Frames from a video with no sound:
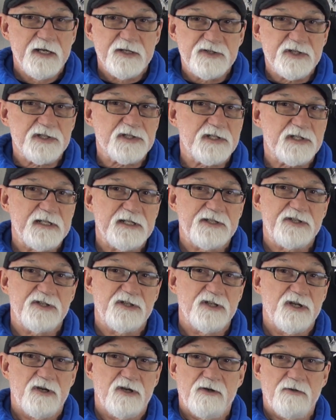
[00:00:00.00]
just to let
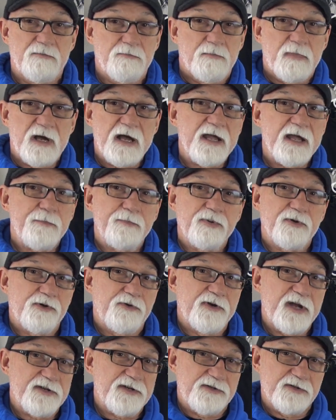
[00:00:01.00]
you know my
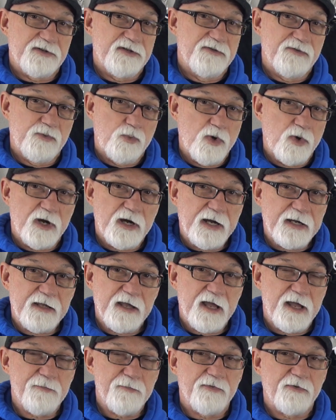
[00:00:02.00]
progression of where I
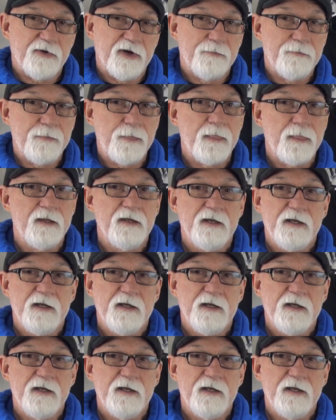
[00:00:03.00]
came from.